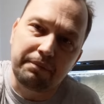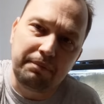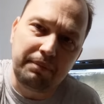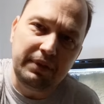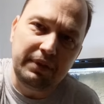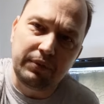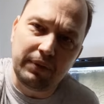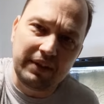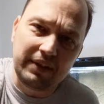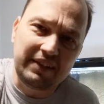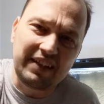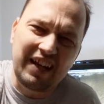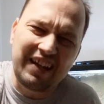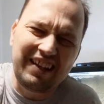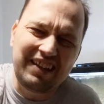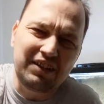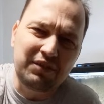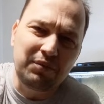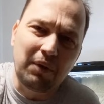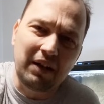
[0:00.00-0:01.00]
Between 10
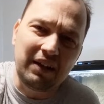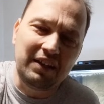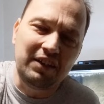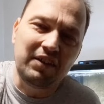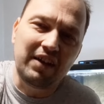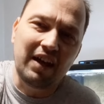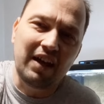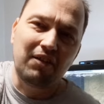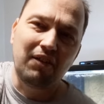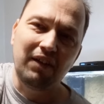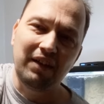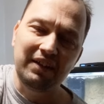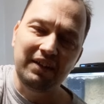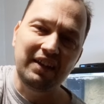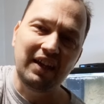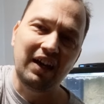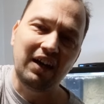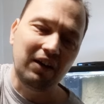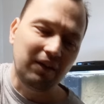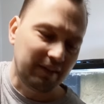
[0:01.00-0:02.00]
and 20 you can't really
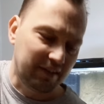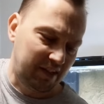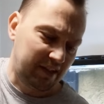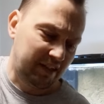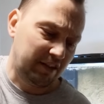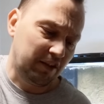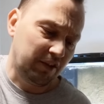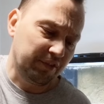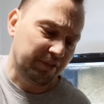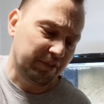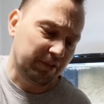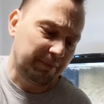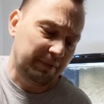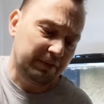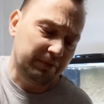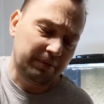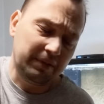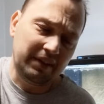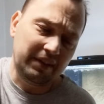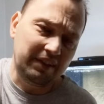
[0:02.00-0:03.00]
tell, and also
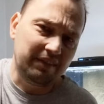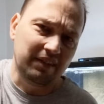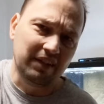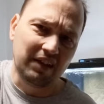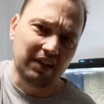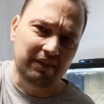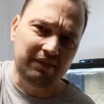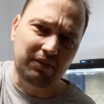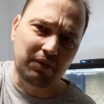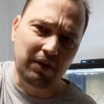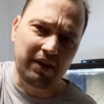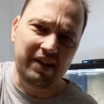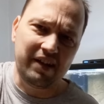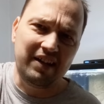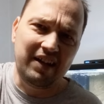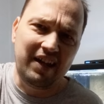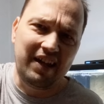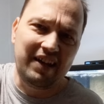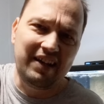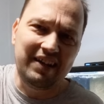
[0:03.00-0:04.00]
between 40
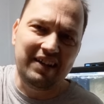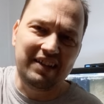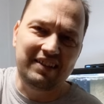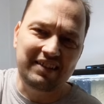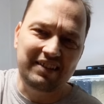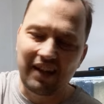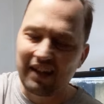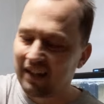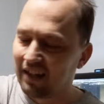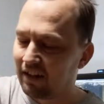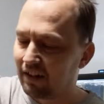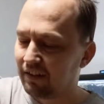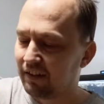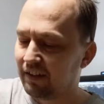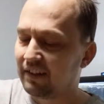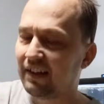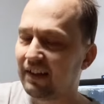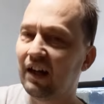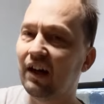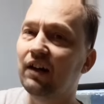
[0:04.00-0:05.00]
and 80 it's kind of hard to
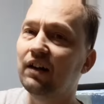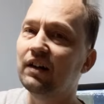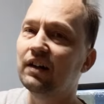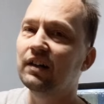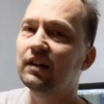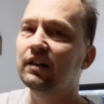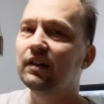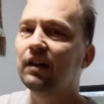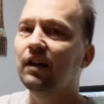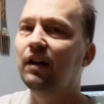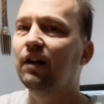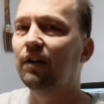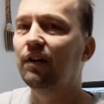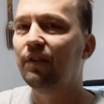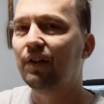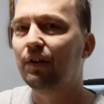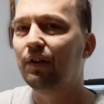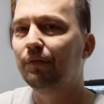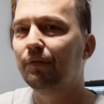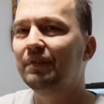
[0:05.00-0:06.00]
tell.
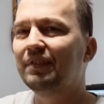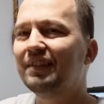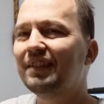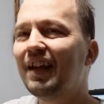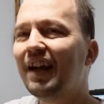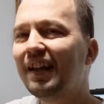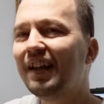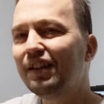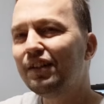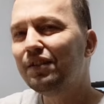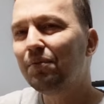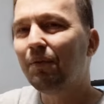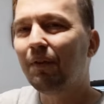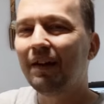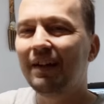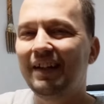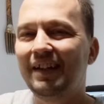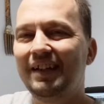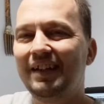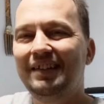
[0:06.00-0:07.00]
Although 10 and
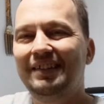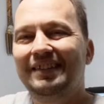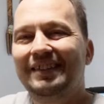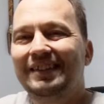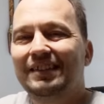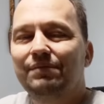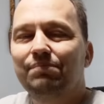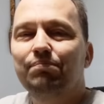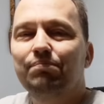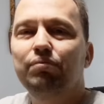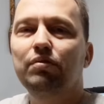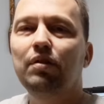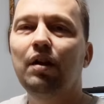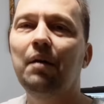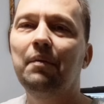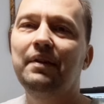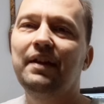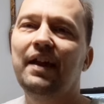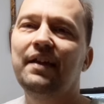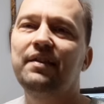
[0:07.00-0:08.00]
20 is
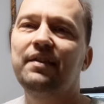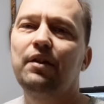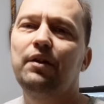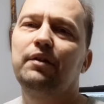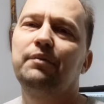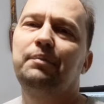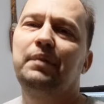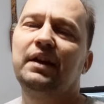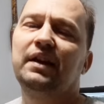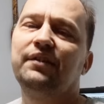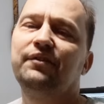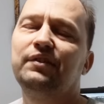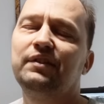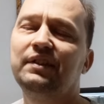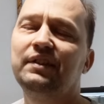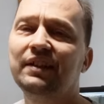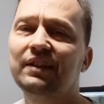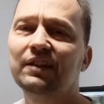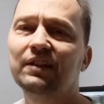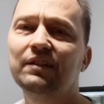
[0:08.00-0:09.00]
probably not that big of a
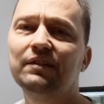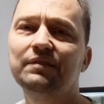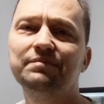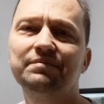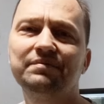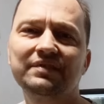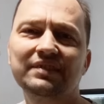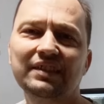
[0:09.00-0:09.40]
deal.